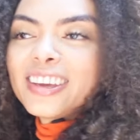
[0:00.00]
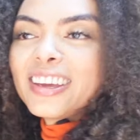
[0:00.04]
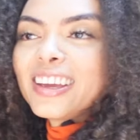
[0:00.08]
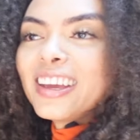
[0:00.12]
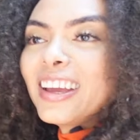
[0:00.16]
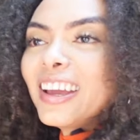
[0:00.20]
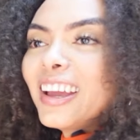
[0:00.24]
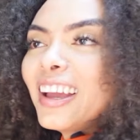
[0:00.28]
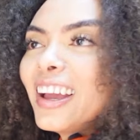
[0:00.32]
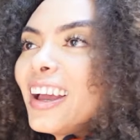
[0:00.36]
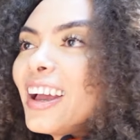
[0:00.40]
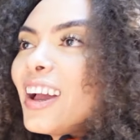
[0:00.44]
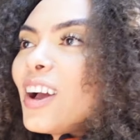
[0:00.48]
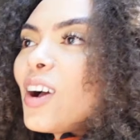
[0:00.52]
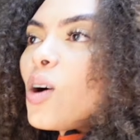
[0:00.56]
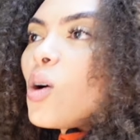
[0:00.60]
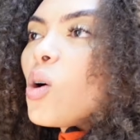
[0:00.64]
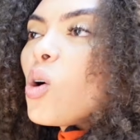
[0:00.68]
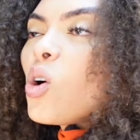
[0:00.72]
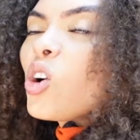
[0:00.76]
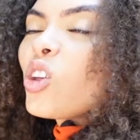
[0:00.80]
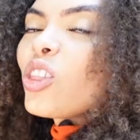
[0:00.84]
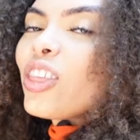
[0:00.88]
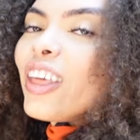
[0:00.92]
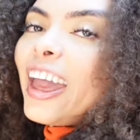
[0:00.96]
me,
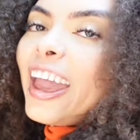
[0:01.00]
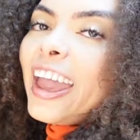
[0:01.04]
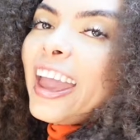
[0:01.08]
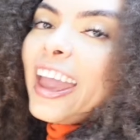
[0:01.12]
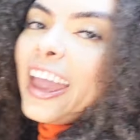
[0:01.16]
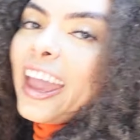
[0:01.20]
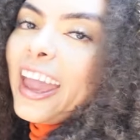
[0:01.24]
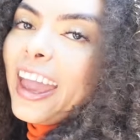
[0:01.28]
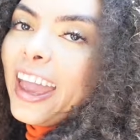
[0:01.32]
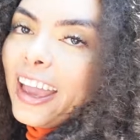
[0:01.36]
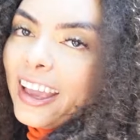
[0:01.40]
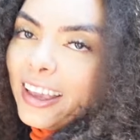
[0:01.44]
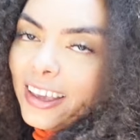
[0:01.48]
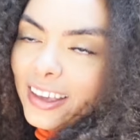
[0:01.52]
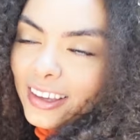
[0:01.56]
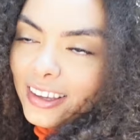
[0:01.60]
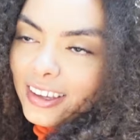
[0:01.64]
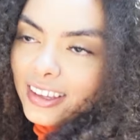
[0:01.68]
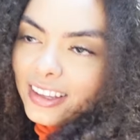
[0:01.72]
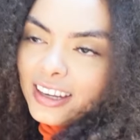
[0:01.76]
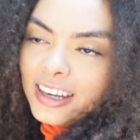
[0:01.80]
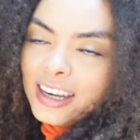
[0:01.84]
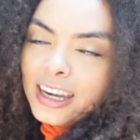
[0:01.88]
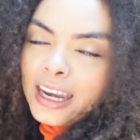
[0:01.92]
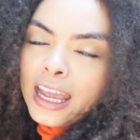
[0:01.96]
who the heck
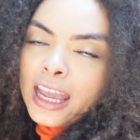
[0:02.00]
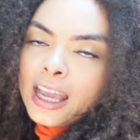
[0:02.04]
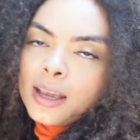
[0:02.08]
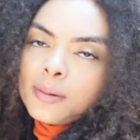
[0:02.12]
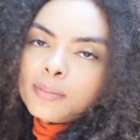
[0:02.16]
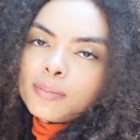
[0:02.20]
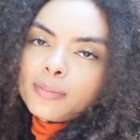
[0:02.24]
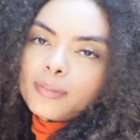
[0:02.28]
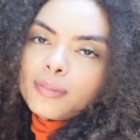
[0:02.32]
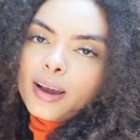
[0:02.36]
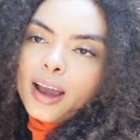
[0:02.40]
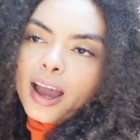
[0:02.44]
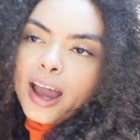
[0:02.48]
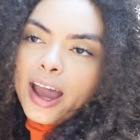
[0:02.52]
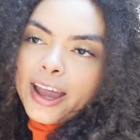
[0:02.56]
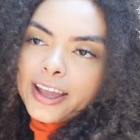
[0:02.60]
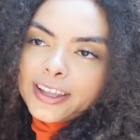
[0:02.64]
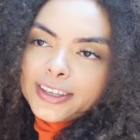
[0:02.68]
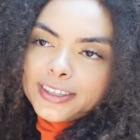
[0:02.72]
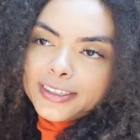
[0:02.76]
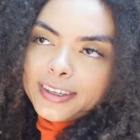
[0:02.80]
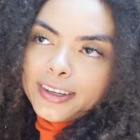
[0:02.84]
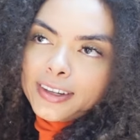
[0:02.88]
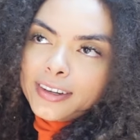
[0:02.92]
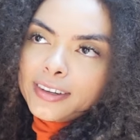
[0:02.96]
named
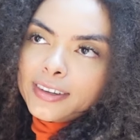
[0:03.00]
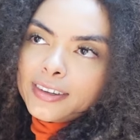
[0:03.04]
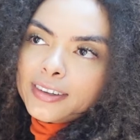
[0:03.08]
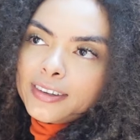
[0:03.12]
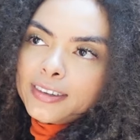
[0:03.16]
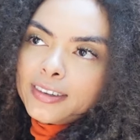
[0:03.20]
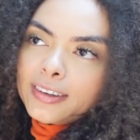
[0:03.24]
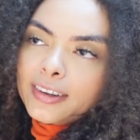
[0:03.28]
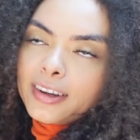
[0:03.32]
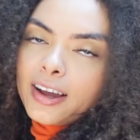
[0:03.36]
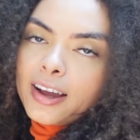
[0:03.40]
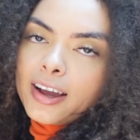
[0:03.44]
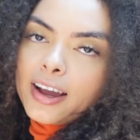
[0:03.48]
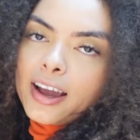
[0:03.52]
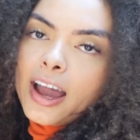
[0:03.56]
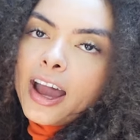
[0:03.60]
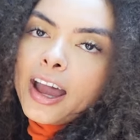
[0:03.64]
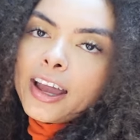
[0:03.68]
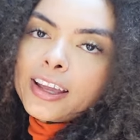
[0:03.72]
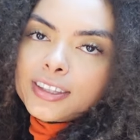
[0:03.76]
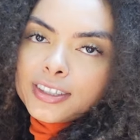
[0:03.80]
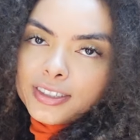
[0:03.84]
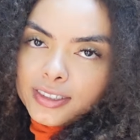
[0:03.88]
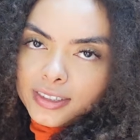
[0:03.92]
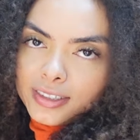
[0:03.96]
Angel
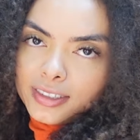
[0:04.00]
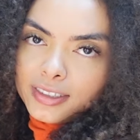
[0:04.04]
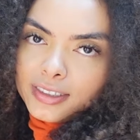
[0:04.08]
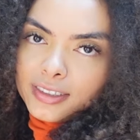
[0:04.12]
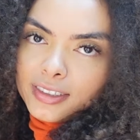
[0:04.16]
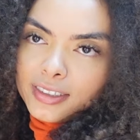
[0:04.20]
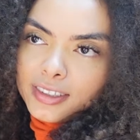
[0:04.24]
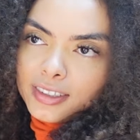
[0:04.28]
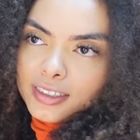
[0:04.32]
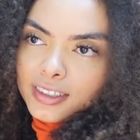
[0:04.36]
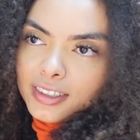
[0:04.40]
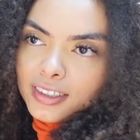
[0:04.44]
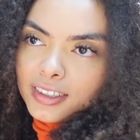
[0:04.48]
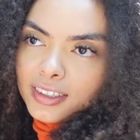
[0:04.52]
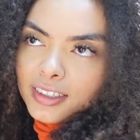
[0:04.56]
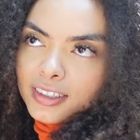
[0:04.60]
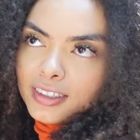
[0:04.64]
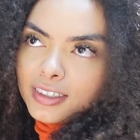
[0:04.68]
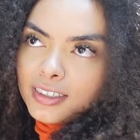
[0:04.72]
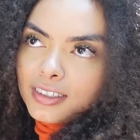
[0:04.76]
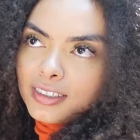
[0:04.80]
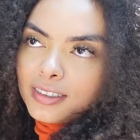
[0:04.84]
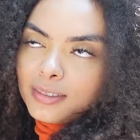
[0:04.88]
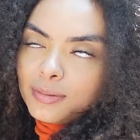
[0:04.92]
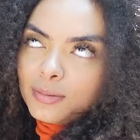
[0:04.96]
Angel?
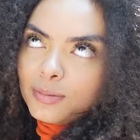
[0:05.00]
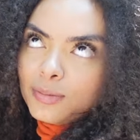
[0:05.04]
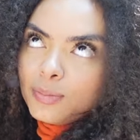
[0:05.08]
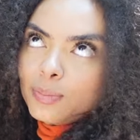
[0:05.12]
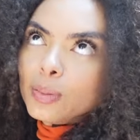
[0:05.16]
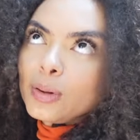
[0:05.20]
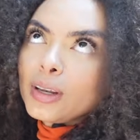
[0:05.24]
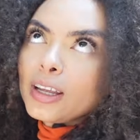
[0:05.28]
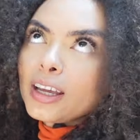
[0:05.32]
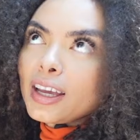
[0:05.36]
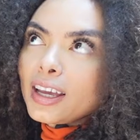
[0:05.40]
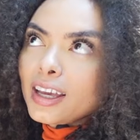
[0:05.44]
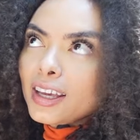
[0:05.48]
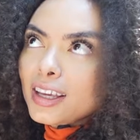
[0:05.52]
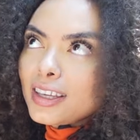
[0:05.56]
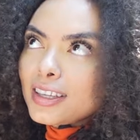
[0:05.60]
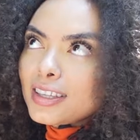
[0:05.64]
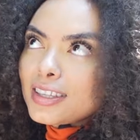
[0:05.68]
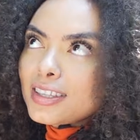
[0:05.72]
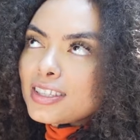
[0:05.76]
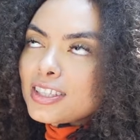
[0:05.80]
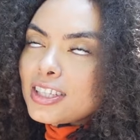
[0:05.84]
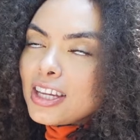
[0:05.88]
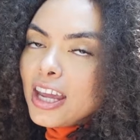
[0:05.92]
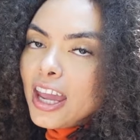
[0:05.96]

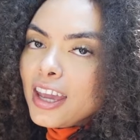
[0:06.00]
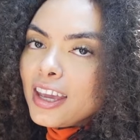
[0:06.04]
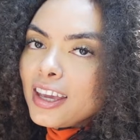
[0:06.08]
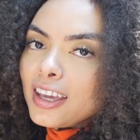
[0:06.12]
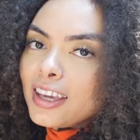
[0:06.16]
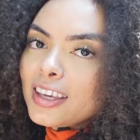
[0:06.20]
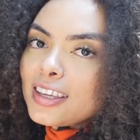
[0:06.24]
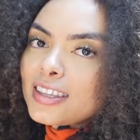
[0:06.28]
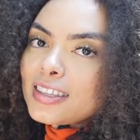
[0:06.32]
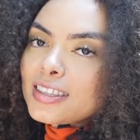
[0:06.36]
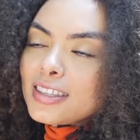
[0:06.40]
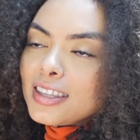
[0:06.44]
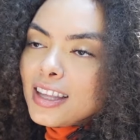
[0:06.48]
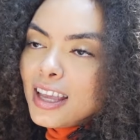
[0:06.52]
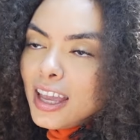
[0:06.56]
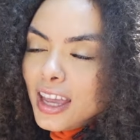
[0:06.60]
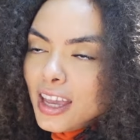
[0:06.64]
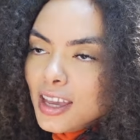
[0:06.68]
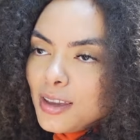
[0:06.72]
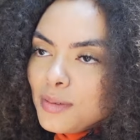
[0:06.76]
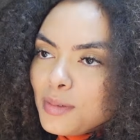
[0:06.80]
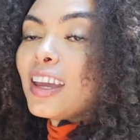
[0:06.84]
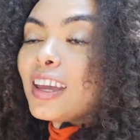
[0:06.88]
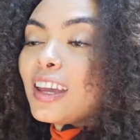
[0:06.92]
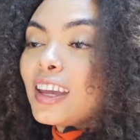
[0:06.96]
Please change his
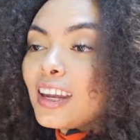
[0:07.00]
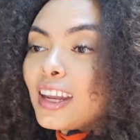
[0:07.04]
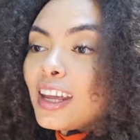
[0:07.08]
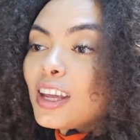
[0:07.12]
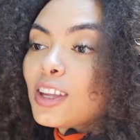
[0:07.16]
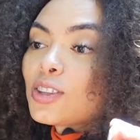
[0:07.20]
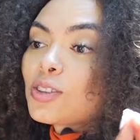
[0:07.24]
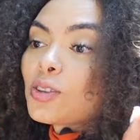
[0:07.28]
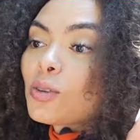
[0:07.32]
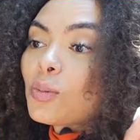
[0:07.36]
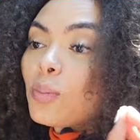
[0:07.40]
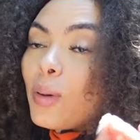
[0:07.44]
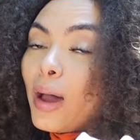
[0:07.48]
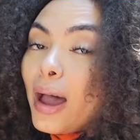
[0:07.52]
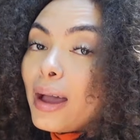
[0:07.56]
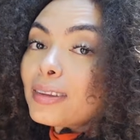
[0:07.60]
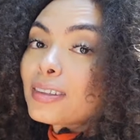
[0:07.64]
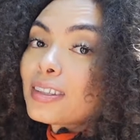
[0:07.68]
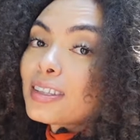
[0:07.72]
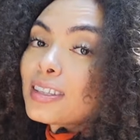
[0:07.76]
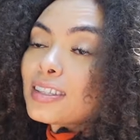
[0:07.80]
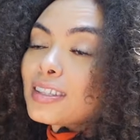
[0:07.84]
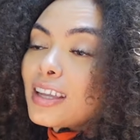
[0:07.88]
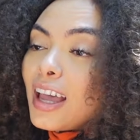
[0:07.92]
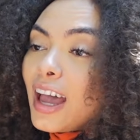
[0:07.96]
name. He needs to
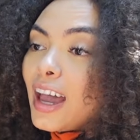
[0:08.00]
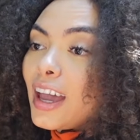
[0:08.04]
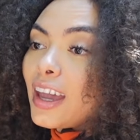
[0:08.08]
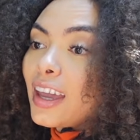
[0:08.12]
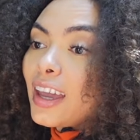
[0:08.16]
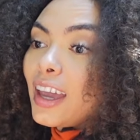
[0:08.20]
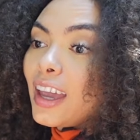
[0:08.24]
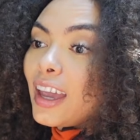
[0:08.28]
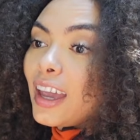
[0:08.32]
baptize